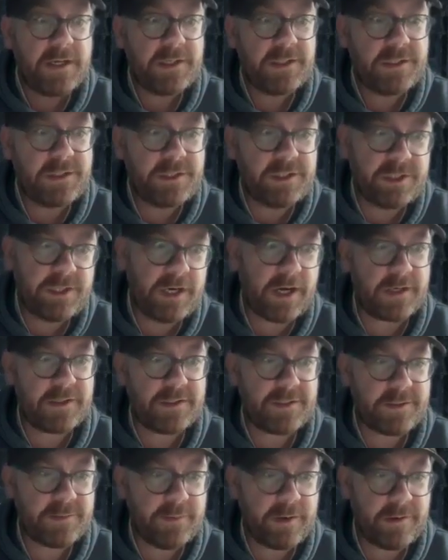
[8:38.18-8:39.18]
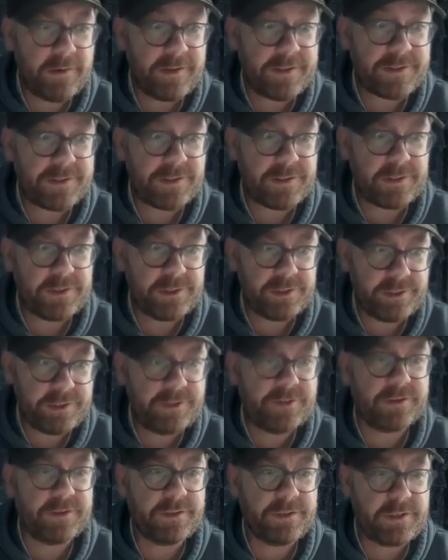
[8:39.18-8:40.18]
just where it's
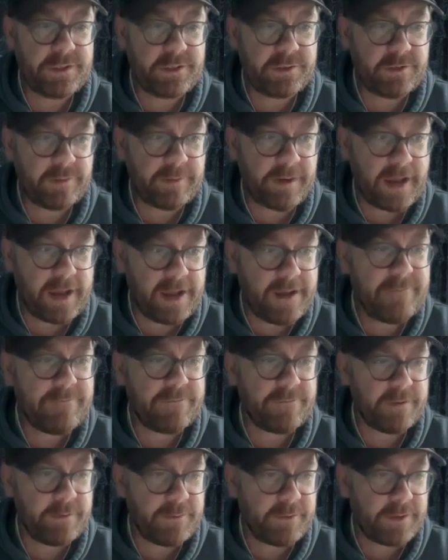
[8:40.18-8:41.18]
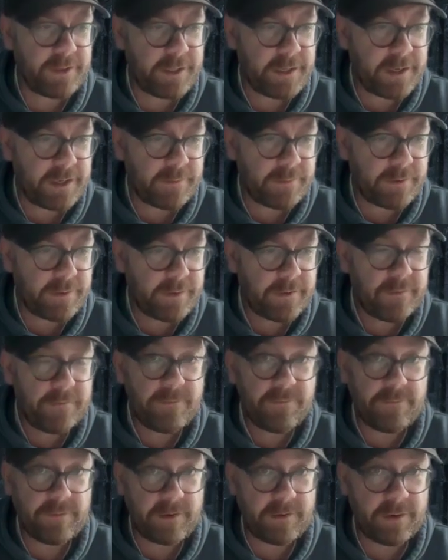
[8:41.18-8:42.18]
sure to trip everybody up.
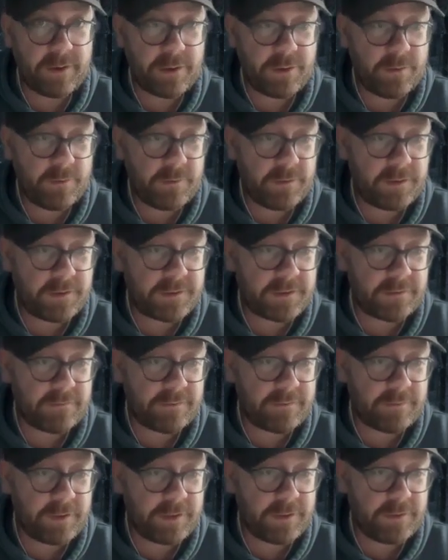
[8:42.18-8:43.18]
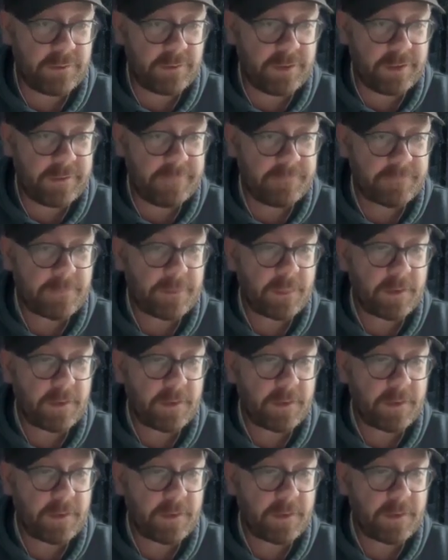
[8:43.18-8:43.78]
Very thoughtless of him, I call it.